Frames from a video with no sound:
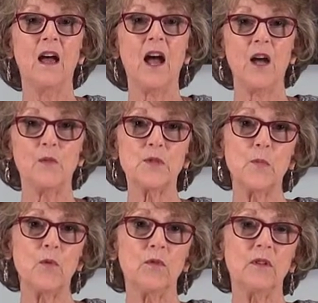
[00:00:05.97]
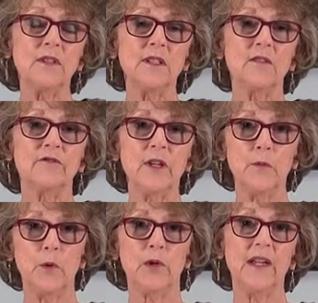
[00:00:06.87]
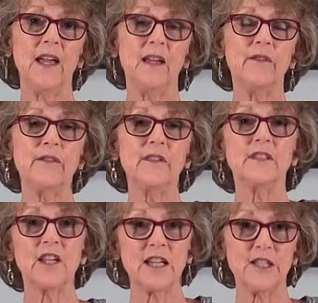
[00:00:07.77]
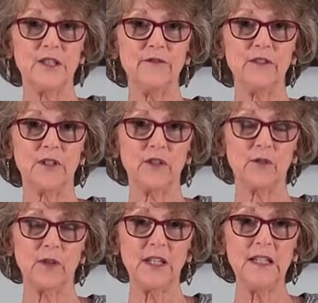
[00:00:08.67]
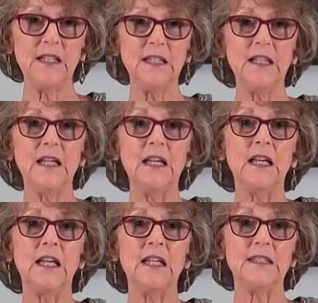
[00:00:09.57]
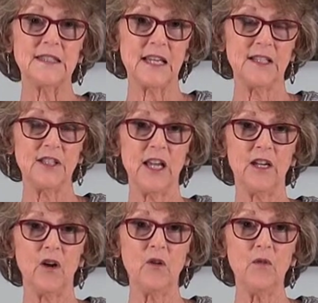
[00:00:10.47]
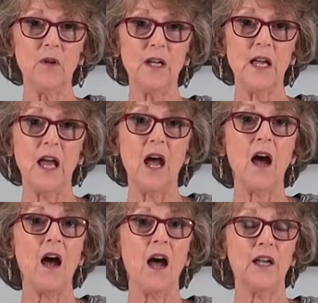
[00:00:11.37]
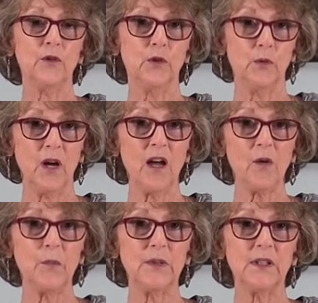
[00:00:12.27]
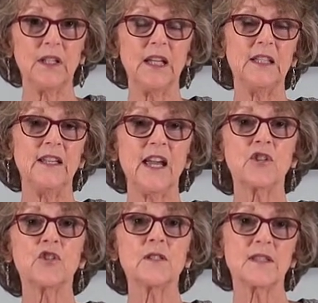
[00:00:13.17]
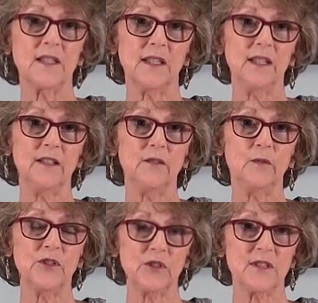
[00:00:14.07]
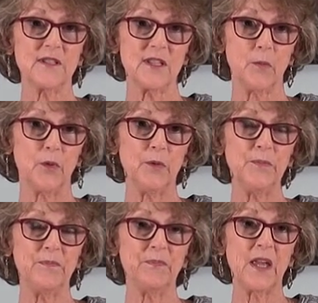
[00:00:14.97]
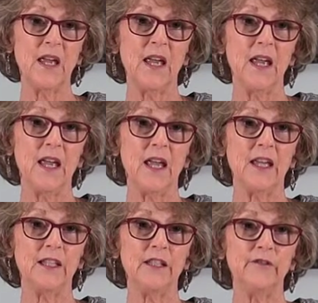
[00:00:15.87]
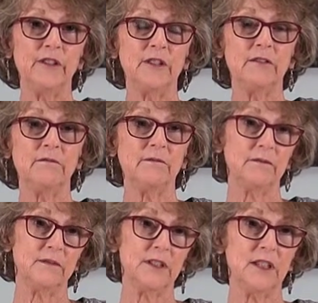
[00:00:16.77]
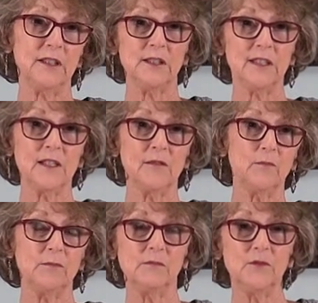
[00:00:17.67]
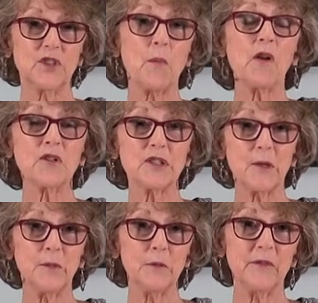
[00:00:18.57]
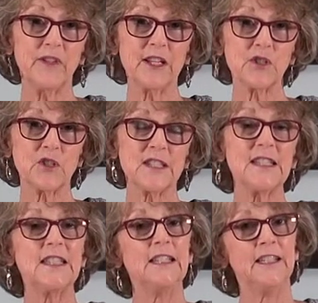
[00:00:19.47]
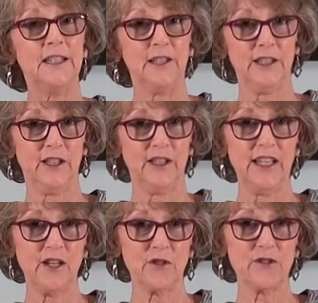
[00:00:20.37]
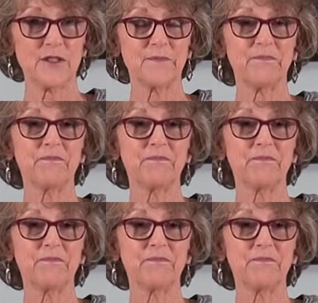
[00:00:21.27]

I was born February 8th, 1953, in San Diego. I grew up in National City, which is a suburb, and even a little smaller suburb of National City in Lincoln Acres.